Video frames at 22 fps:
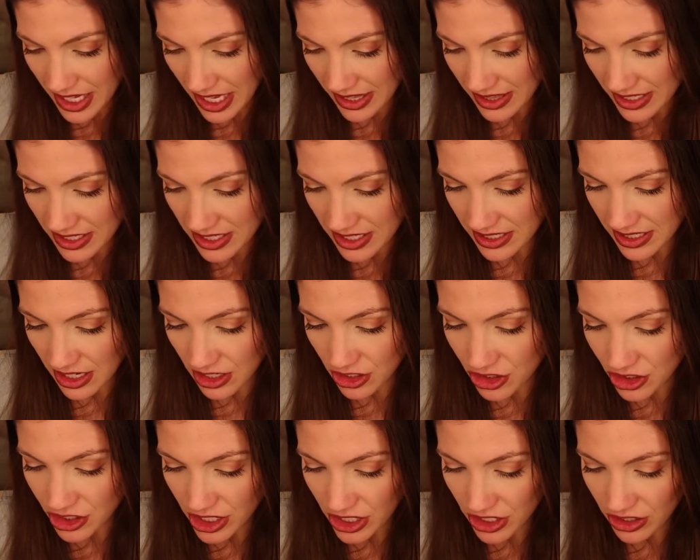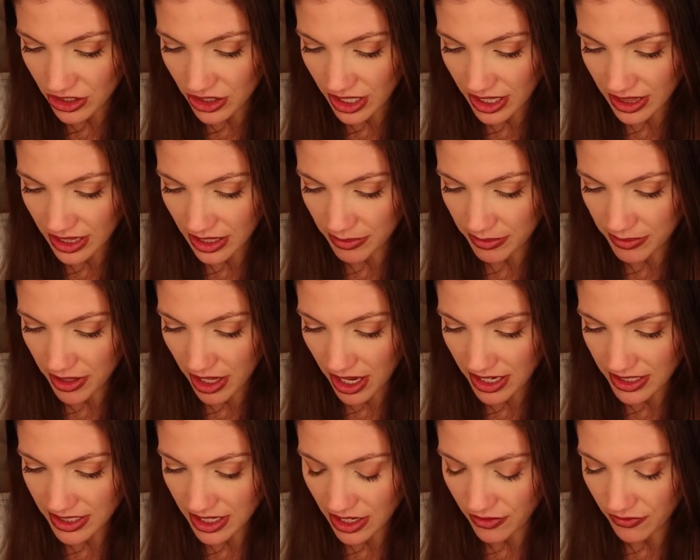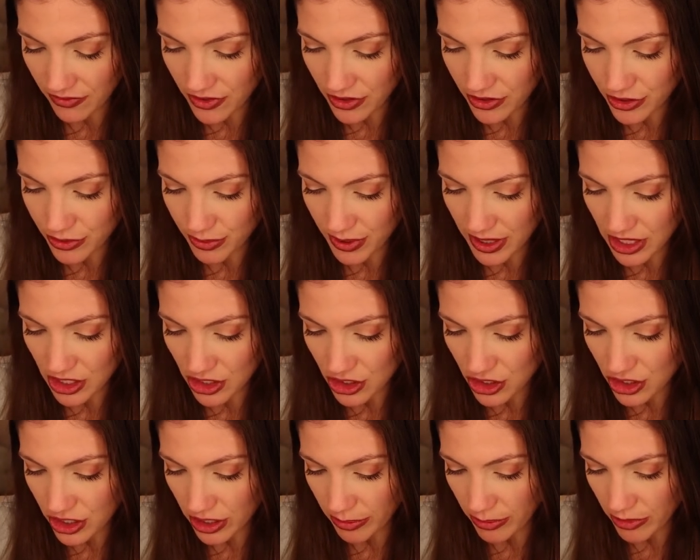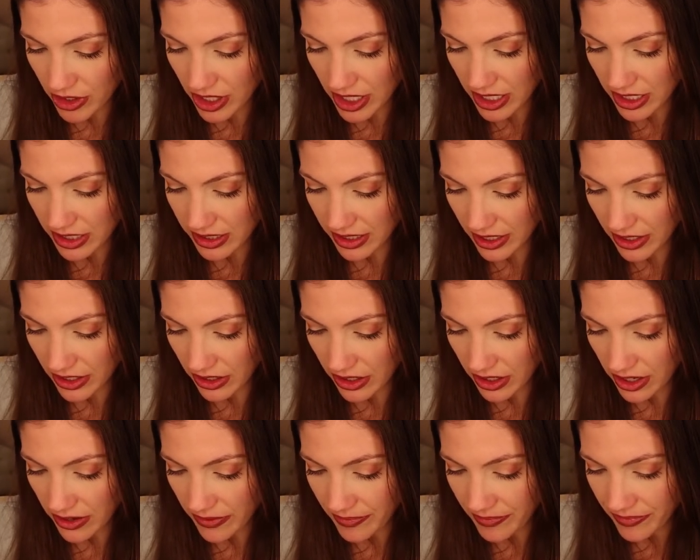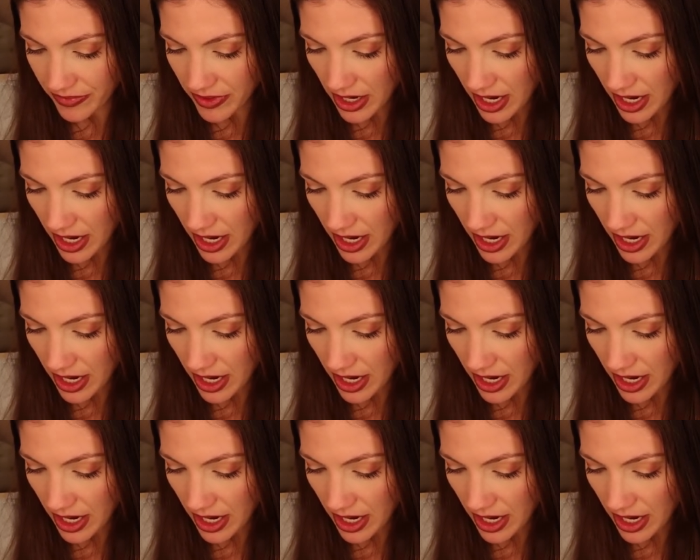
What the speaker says: And this is a sheer lip gloss infused with shimmering glitter